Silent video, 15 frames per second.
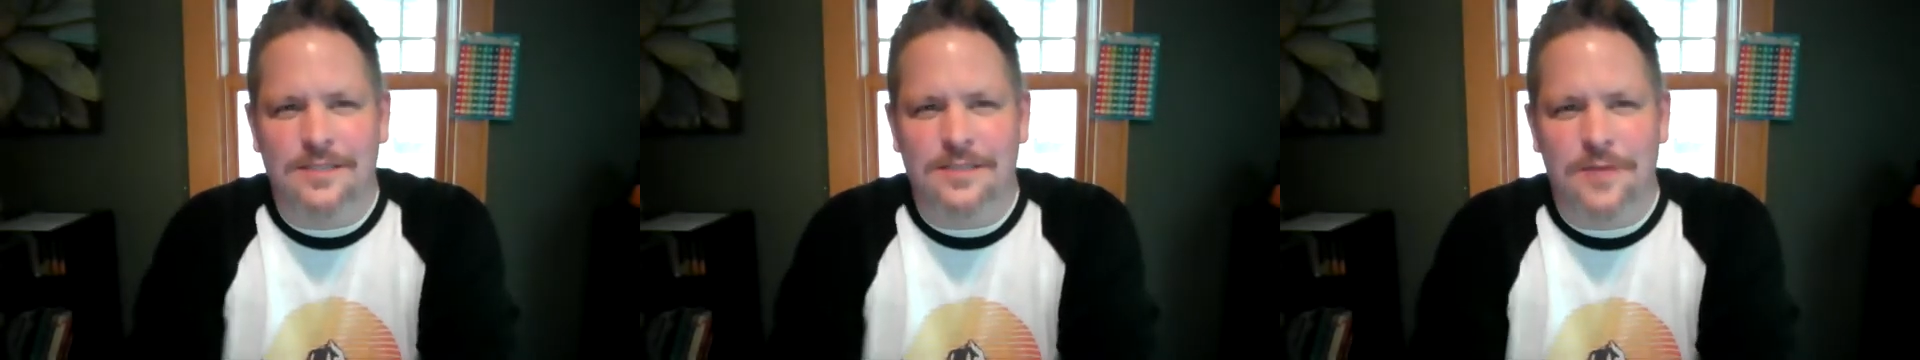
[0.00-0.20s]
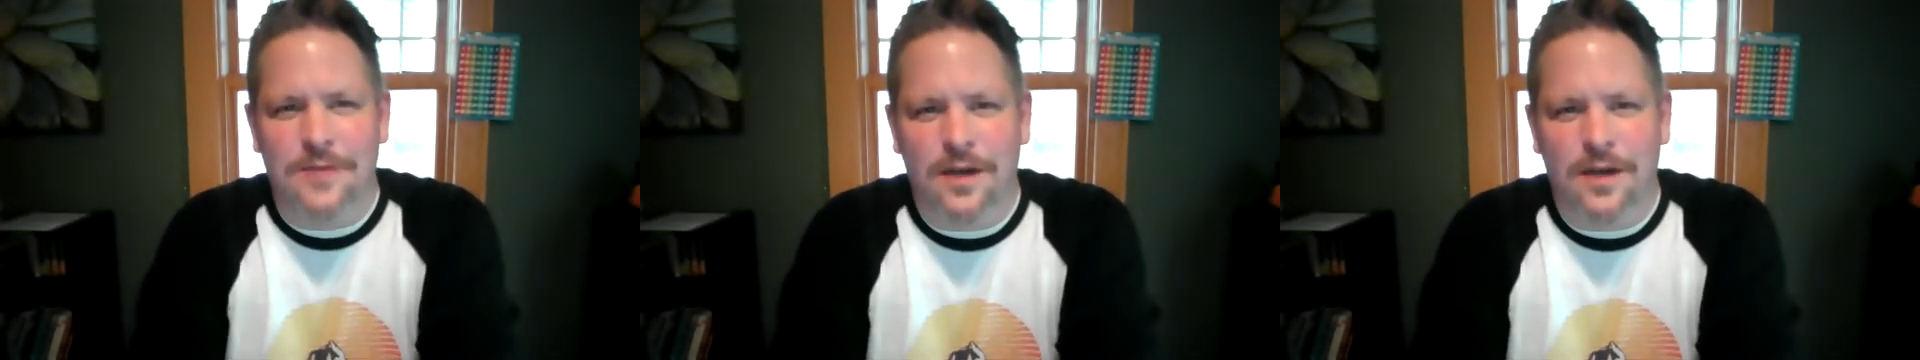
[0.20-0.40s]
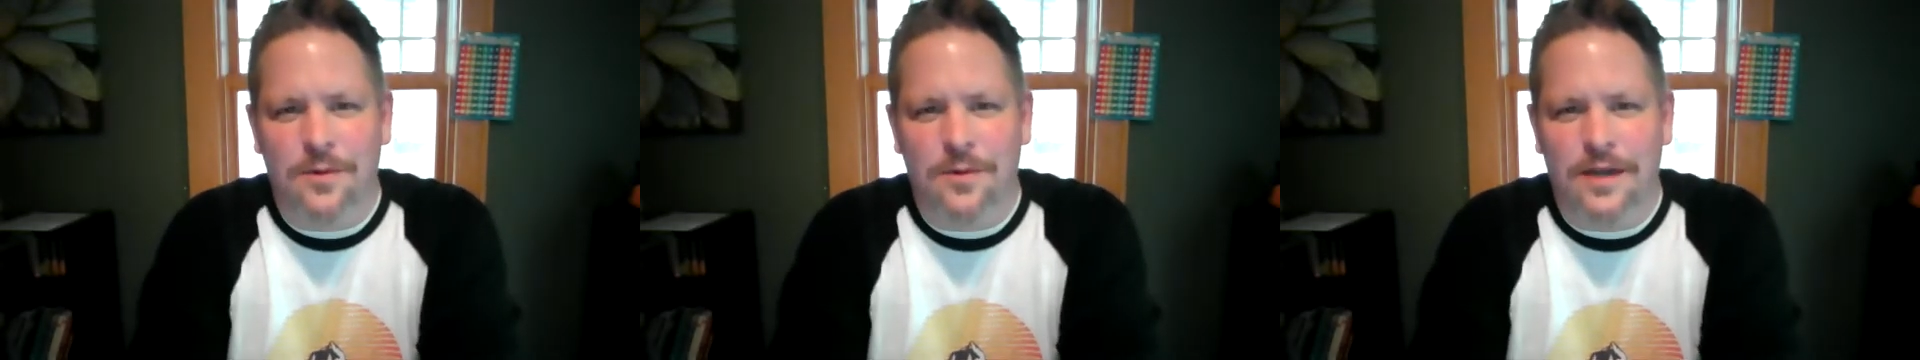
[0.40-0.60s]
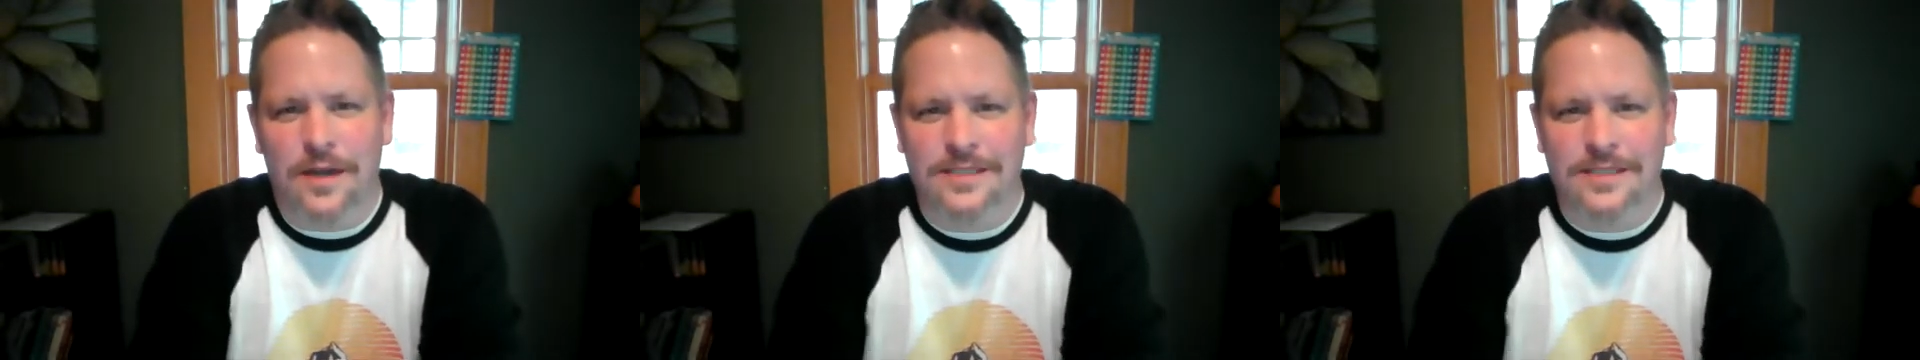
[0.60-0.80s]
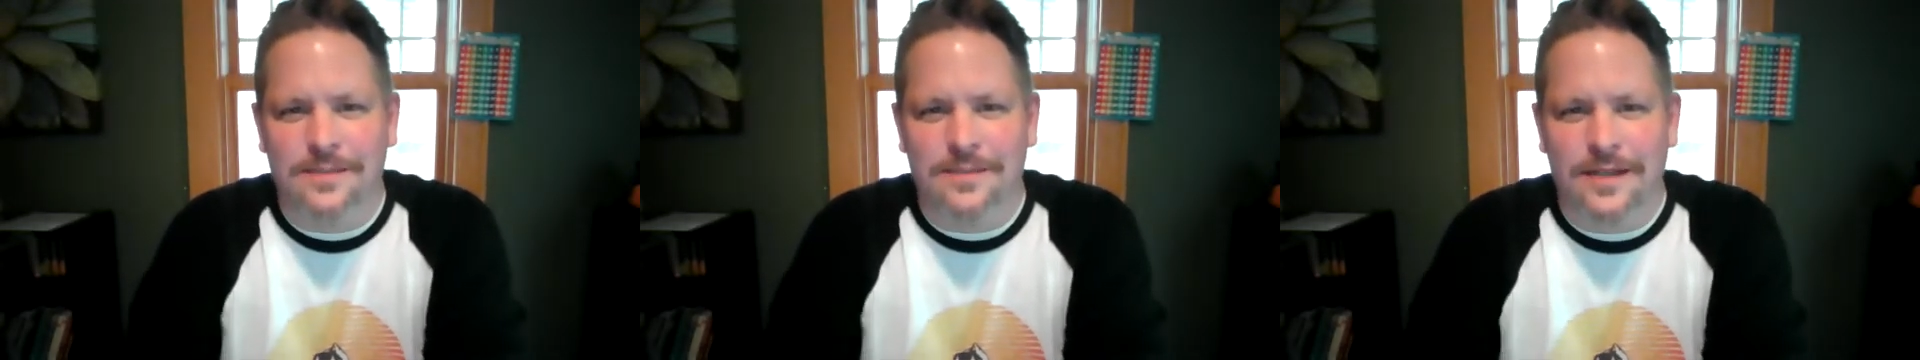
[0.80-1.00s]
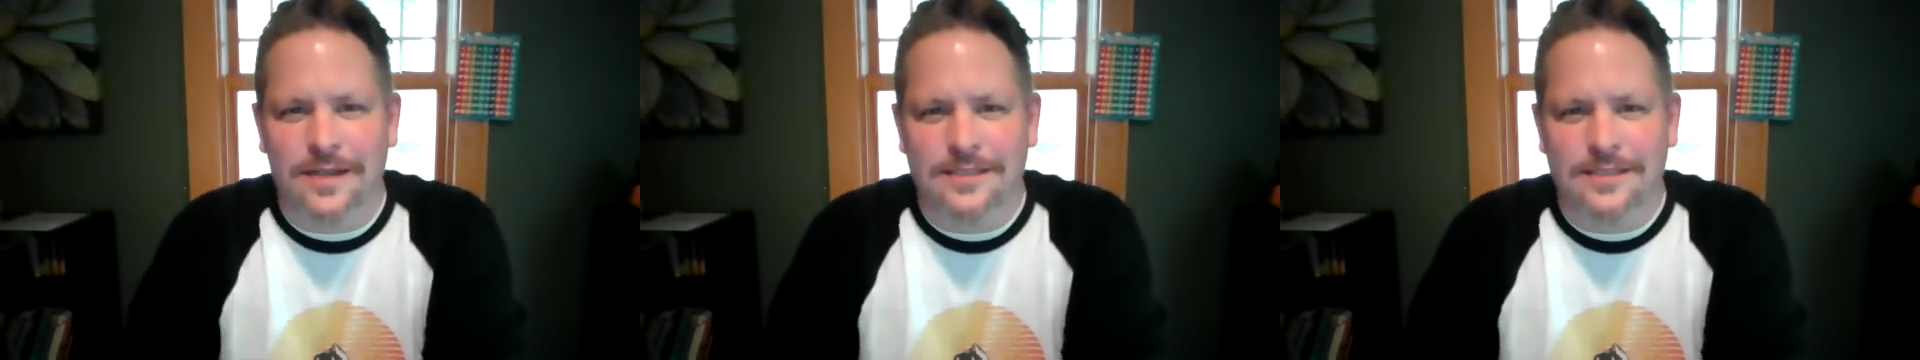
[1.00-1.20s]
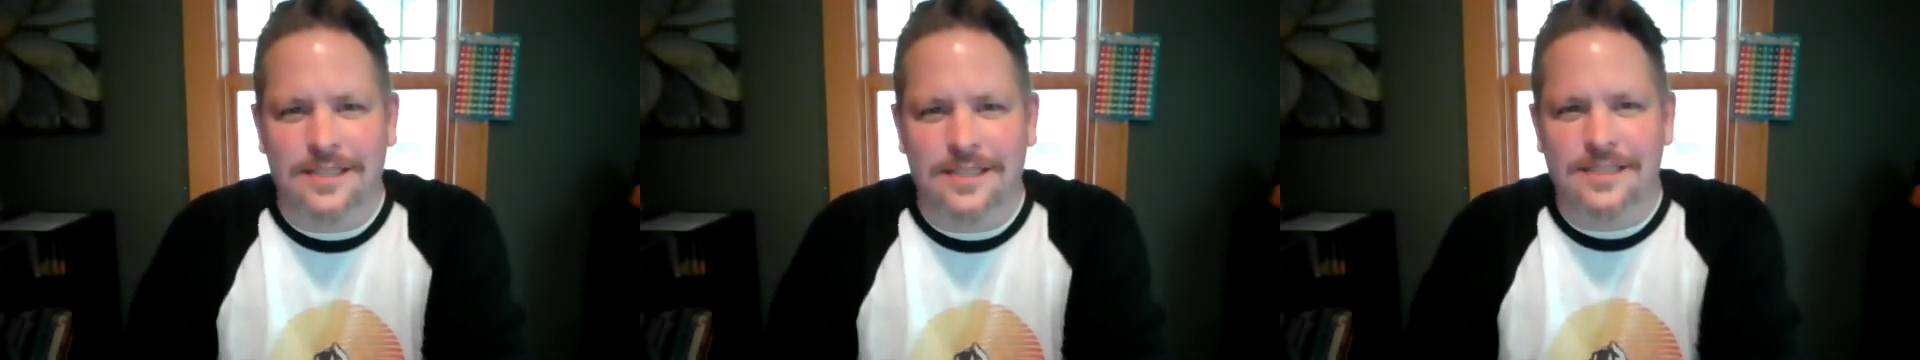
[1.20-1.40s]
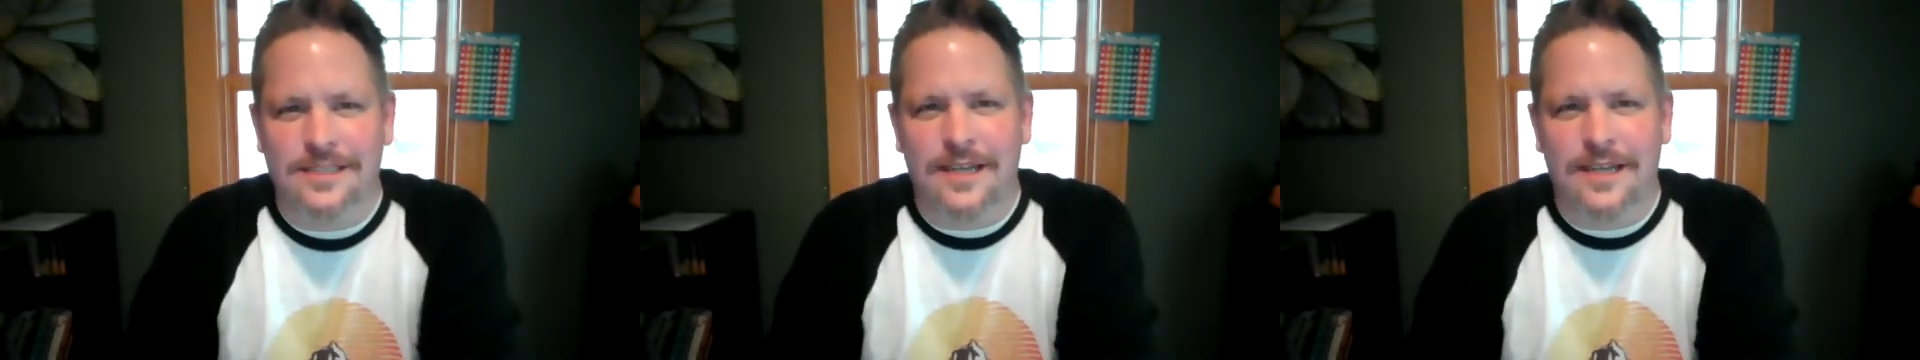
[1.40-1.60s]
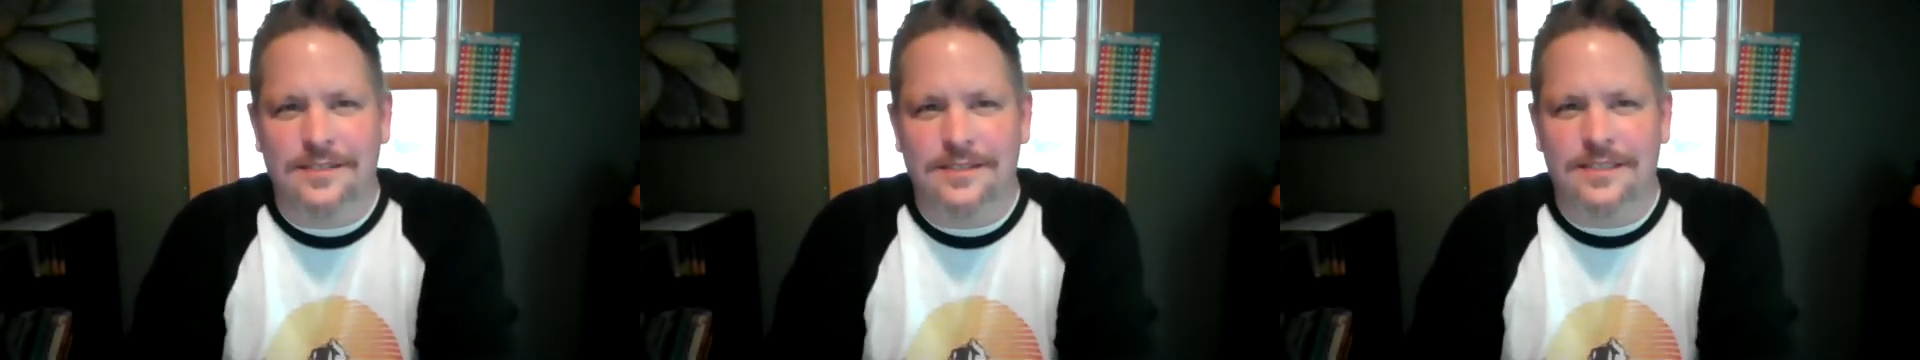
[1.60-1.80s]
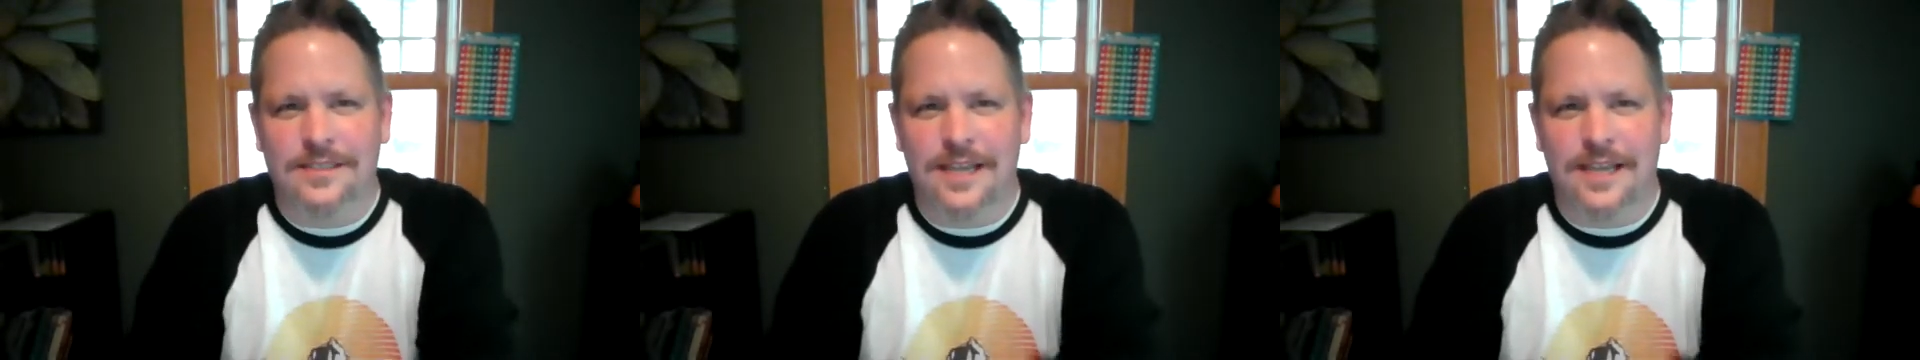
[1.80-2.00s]
that we all watched about
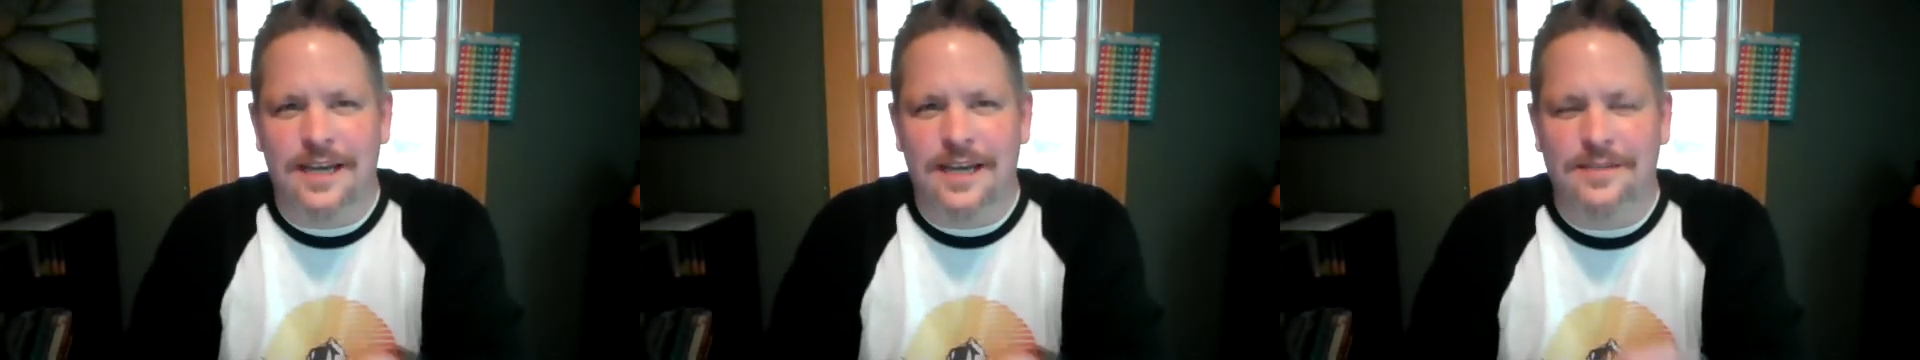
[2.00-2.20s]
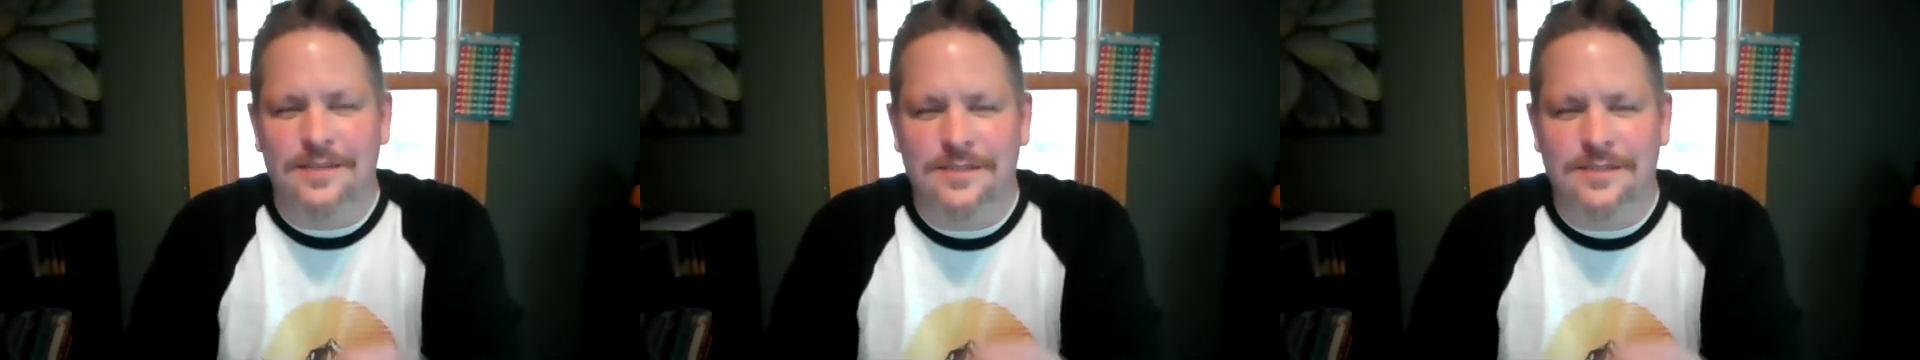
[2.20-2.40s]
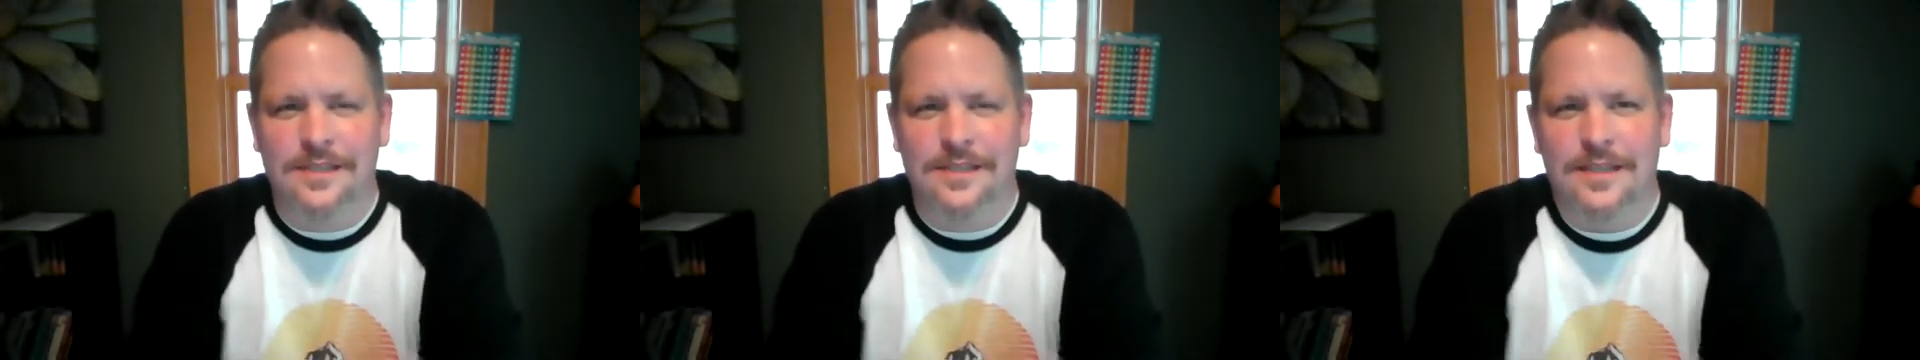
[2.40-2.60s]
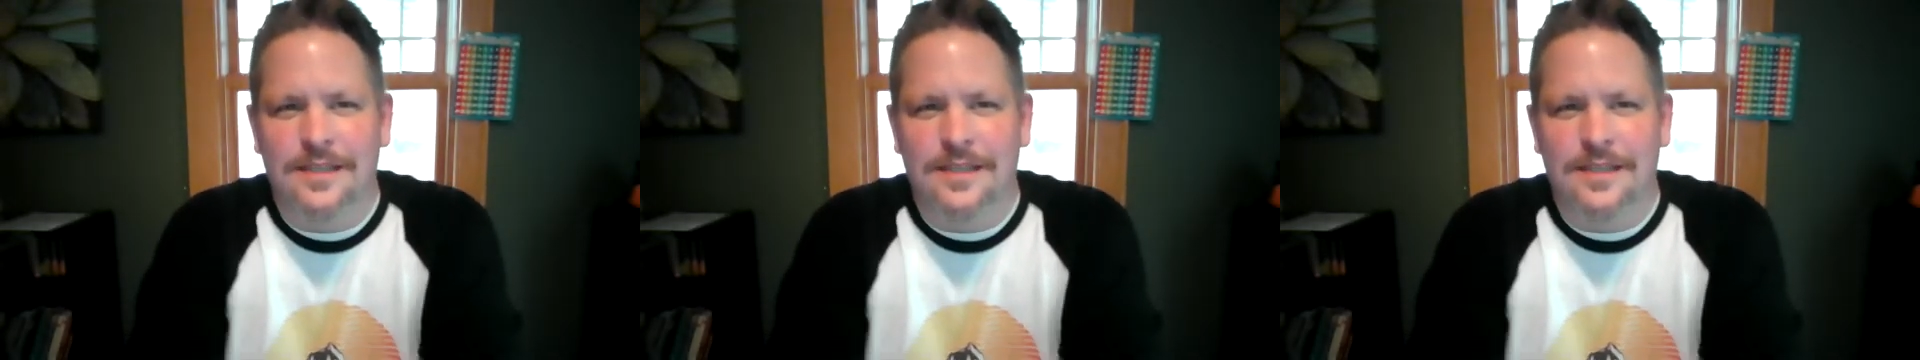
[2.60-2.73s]
6,000 times.